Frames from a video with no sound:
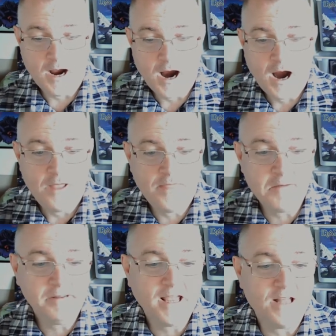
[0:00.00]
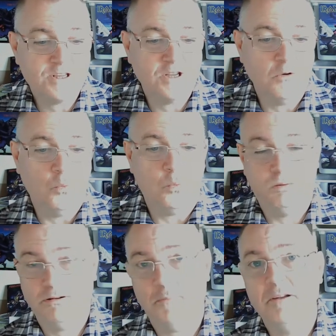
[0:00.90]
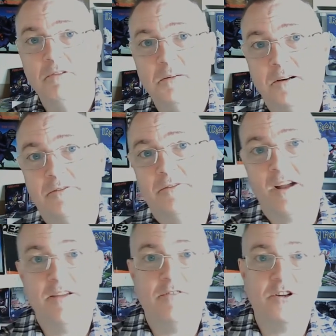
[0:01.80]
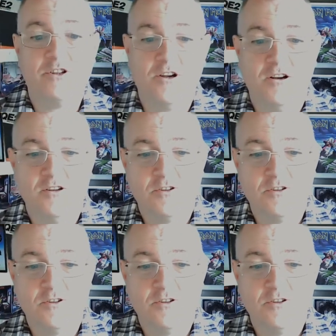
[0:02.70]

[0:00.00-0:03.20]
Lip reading: Then we get to probably one of my favourite songs